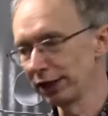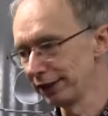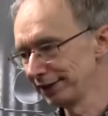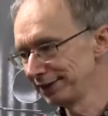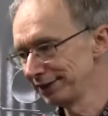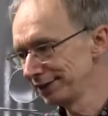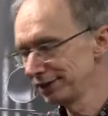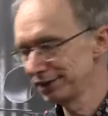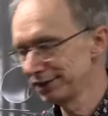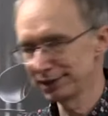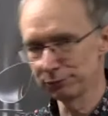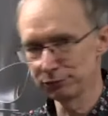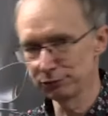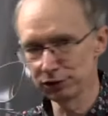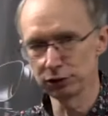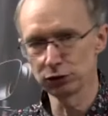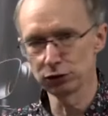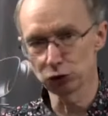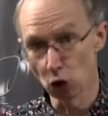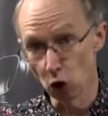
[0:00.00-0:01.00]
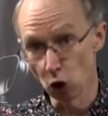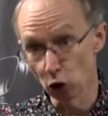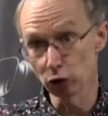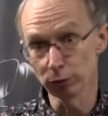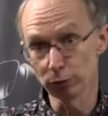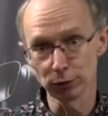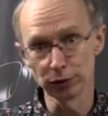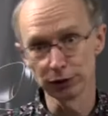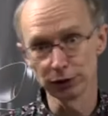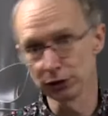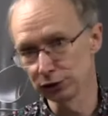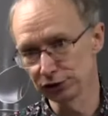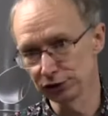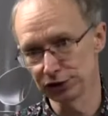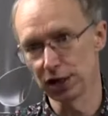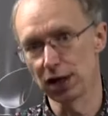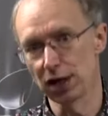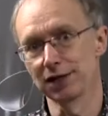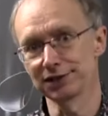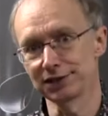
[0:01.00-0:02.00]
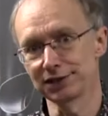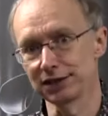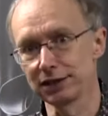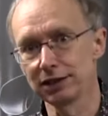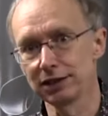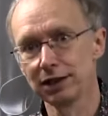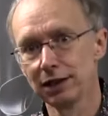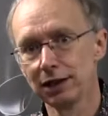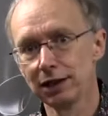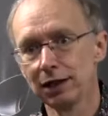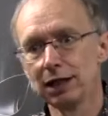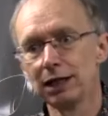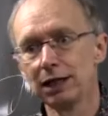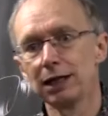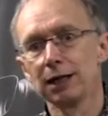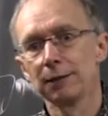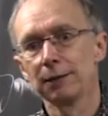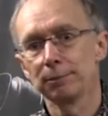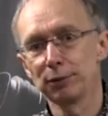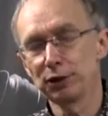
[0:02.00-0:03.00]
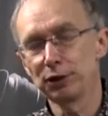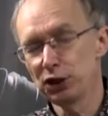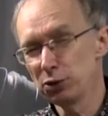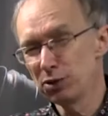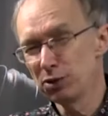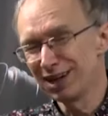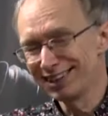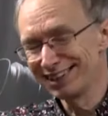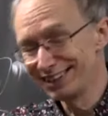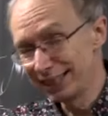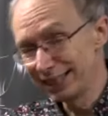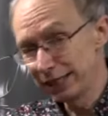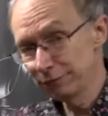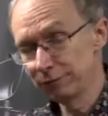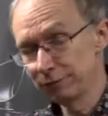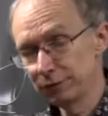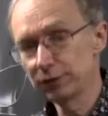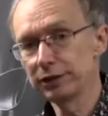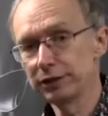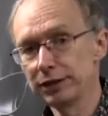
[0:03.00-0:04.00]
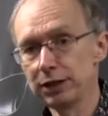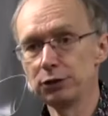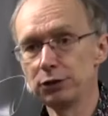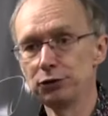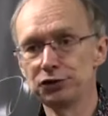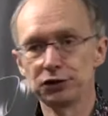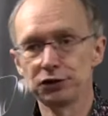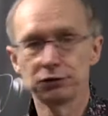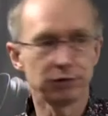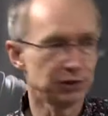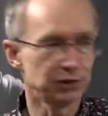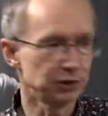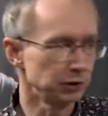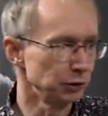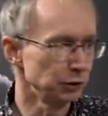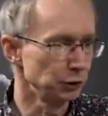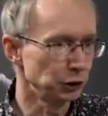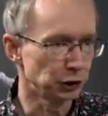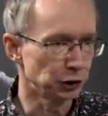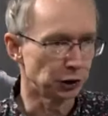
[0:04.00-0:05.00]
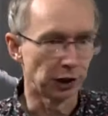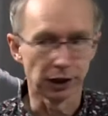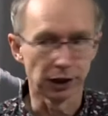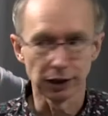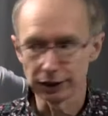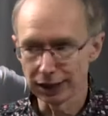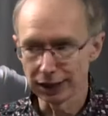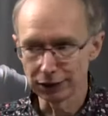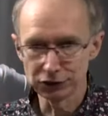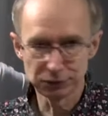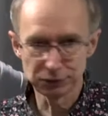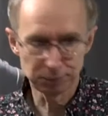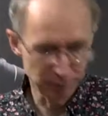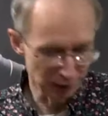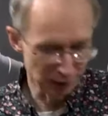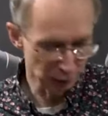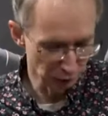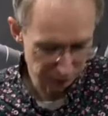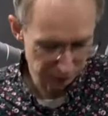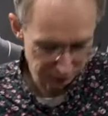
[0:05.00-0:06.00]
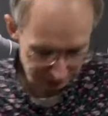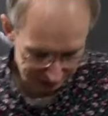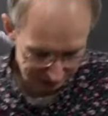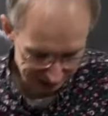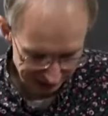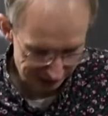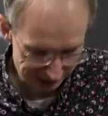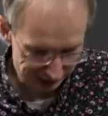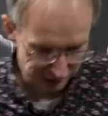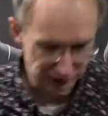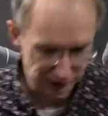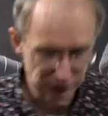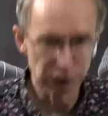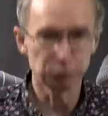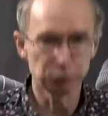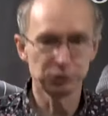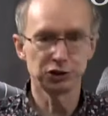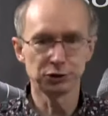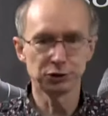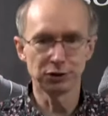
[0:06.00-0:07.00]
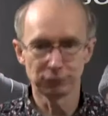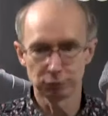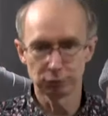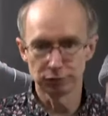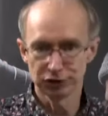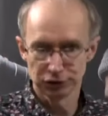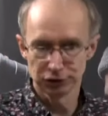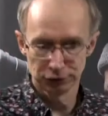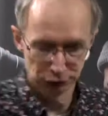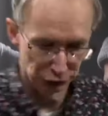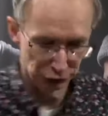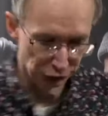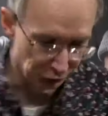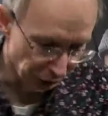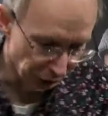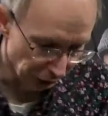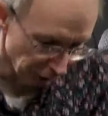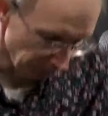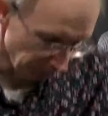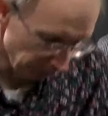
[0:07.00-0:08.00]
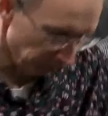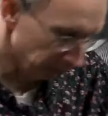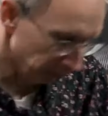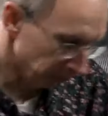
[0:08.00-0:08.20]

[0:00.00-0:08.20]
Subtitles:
This isn't something that looks horrible and looks nasty. But you are definitely losing resolution. Now just bear with me a second because we do have a resolution chart.